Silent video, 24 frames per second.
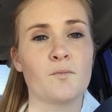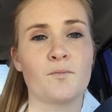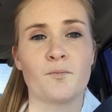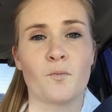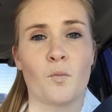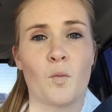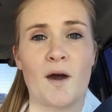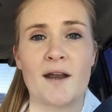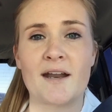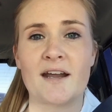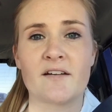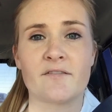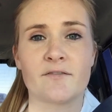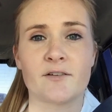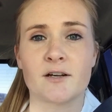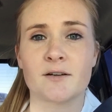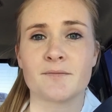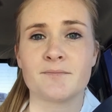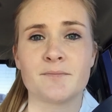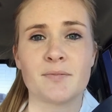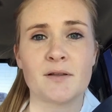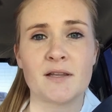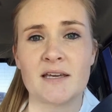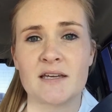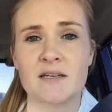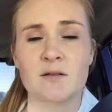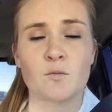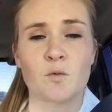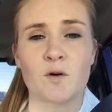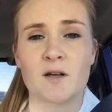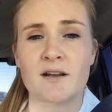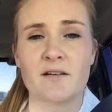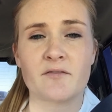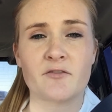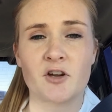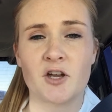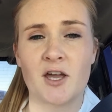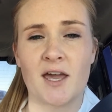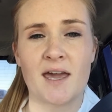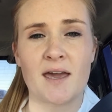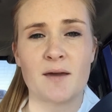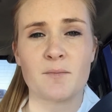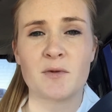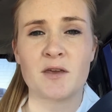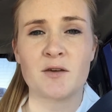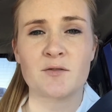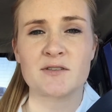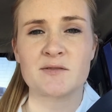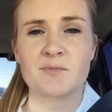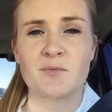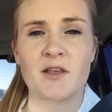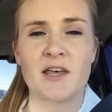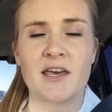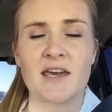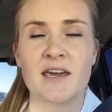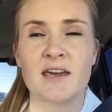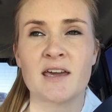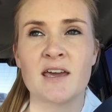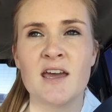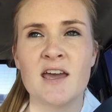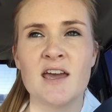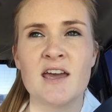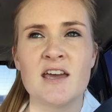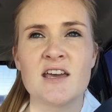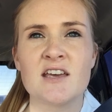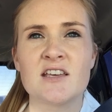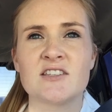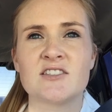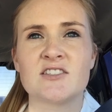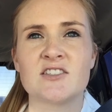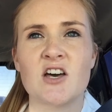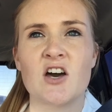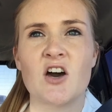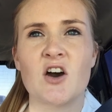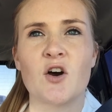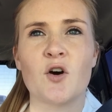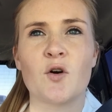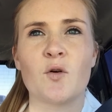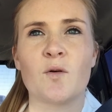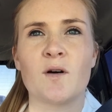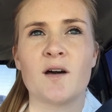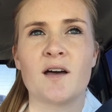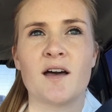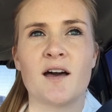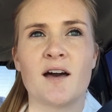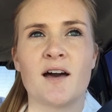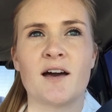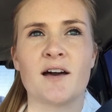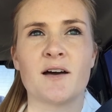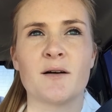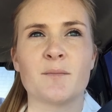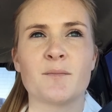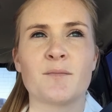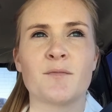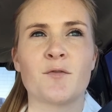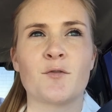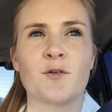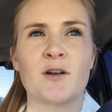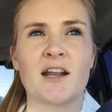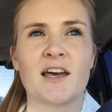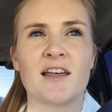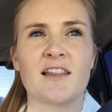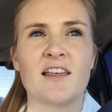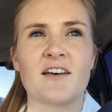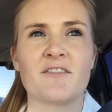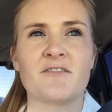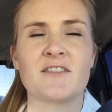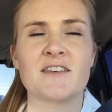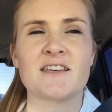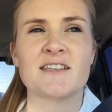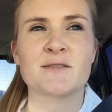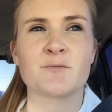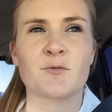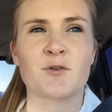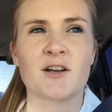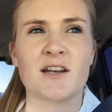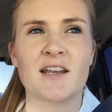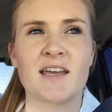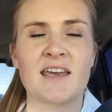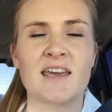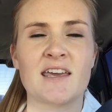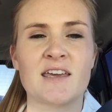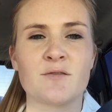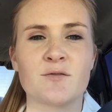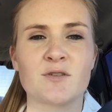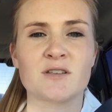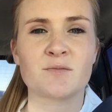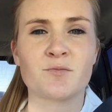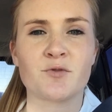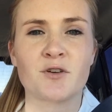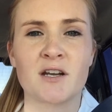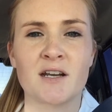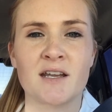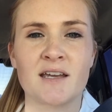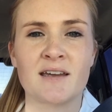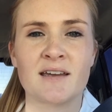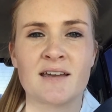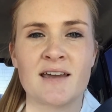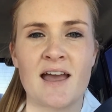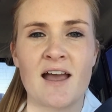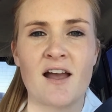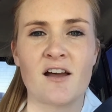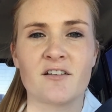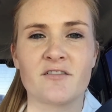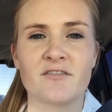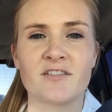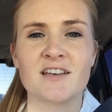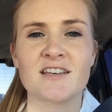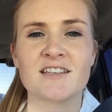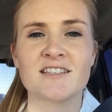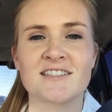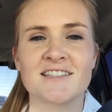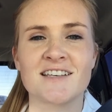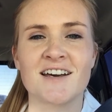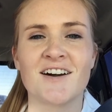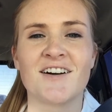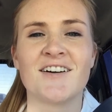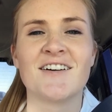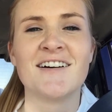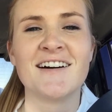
whatever, playing whatever game he was playing. So um, when I left this morning, he was pretty out of it. So